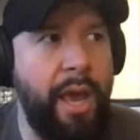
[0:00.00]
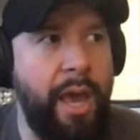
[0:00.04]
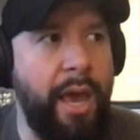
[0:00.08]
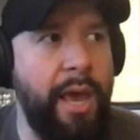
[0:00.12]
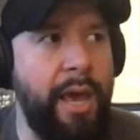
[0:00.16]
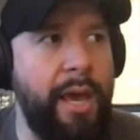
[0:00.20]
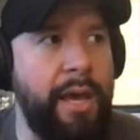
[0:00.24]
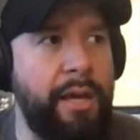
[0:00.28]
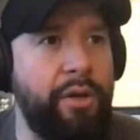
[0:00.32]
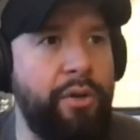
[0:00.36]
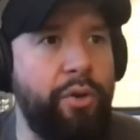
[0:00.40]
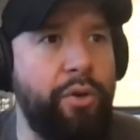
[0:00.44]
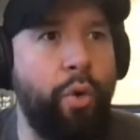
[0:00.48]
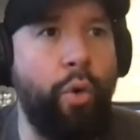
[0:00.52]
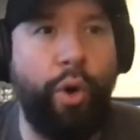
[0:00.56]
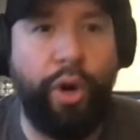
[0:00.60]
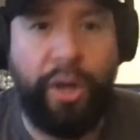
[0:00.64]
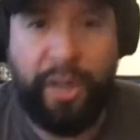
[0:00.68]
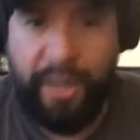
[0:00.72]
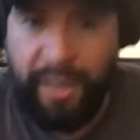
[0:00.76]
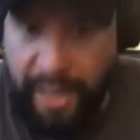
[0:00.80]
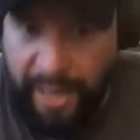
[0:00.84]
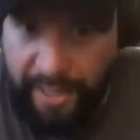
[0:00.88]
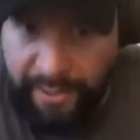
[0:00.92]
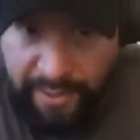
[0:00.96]
and
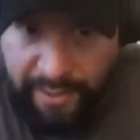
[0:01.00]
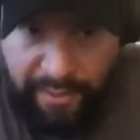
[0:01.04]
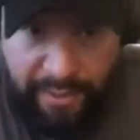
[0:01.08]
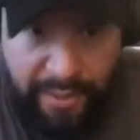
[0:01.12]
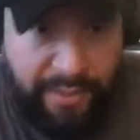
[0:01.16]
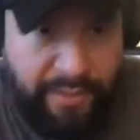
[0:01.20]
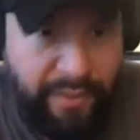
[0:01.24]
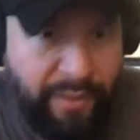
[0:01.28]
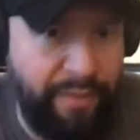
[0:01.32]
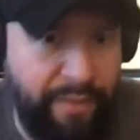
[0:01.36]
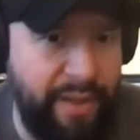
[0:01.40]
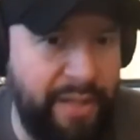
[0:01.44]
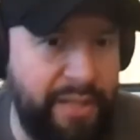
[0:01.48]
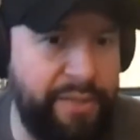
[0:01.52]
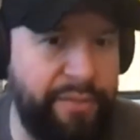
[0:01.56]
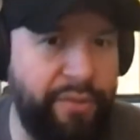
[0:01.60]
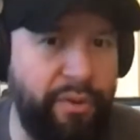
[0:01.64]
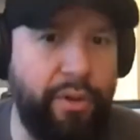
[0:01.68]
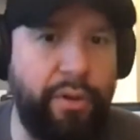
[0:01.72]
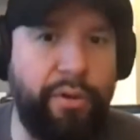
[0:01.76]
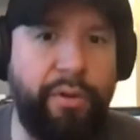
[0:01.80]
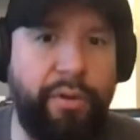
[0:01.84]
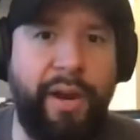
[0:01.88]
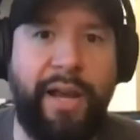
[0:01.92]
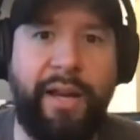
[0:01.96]
organizing these events
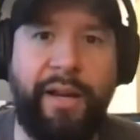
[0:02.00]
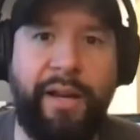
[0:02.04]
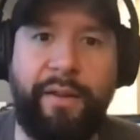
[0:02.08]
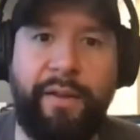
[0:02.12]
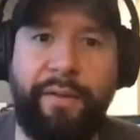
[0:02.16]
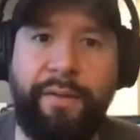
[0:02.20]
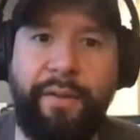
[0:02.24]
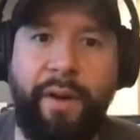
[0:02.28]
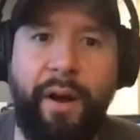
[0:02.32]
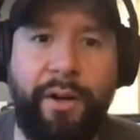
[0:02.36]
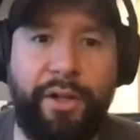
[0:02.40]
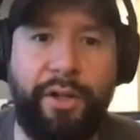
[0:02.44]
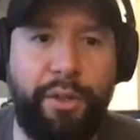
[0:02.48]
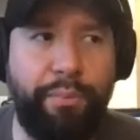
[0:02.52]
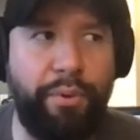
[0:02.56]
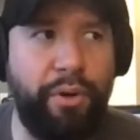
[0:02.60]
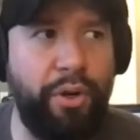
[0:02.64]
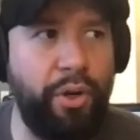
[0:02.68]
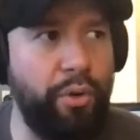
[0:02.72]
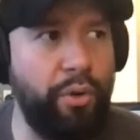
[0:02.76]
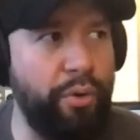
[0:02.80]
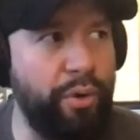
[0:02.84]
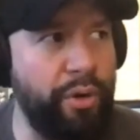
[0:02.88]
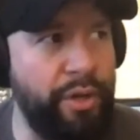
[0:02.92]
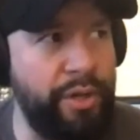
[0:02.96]
for creative
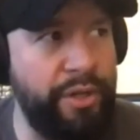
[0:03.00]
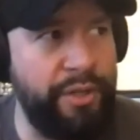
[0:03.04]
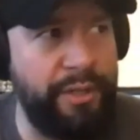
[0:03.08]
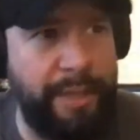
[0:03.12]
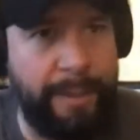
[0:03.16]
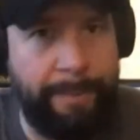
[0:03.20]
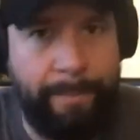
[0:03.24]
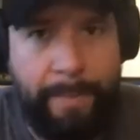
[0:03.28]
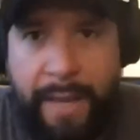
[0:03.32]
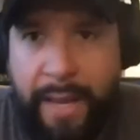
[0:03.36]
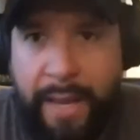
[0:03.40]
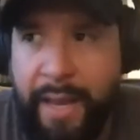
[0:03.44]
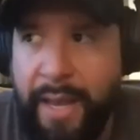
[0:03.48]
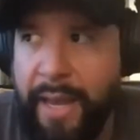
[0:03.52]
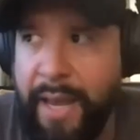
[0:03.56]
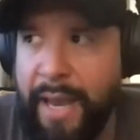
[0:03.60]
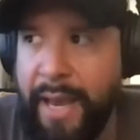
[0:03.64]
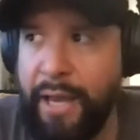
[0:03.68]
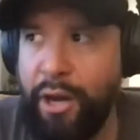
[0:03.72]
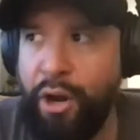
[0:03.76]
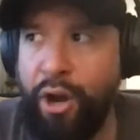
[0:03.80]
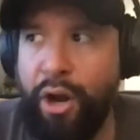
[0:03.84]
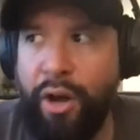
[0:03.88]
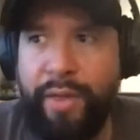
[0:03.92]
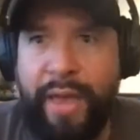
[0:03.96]
entrepreneurs and
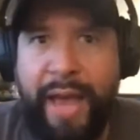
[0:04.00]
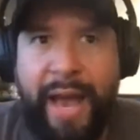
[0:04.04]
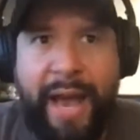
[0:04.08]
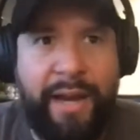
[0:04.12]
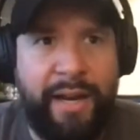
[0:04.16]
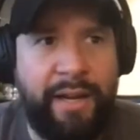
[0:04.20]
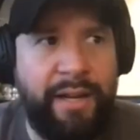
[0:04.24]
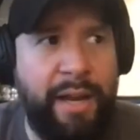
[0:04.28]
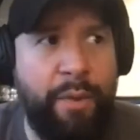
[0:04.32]
all that.